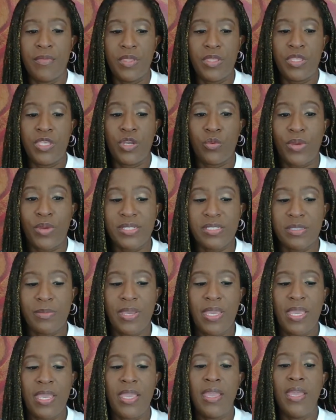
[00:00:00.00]
your
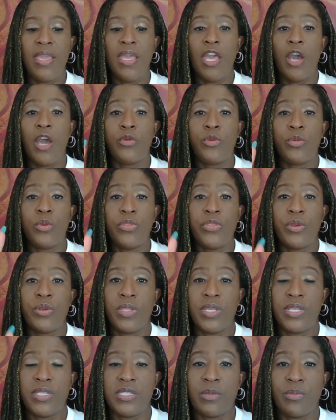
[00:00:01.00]
resume, help you with your
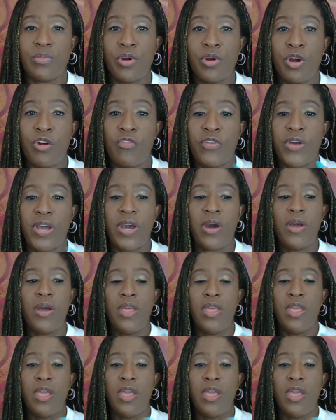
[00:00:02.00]
LinkedIn profile,